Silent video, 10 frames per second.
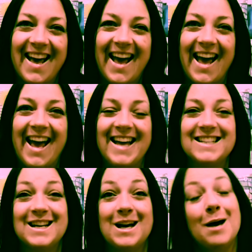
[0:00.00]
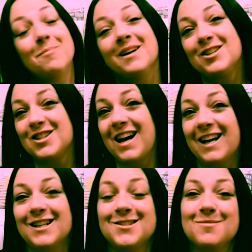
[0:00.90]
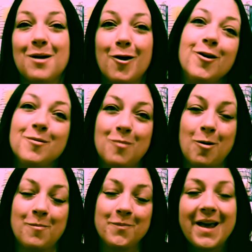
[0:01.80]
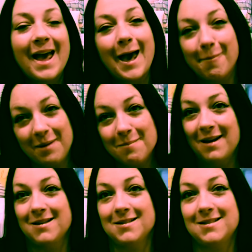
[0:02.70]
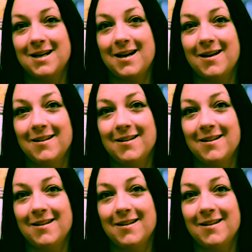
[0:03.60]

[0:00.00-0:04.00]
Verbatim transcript: And uh, a big shout out to my own mom. Happy Mother's Day.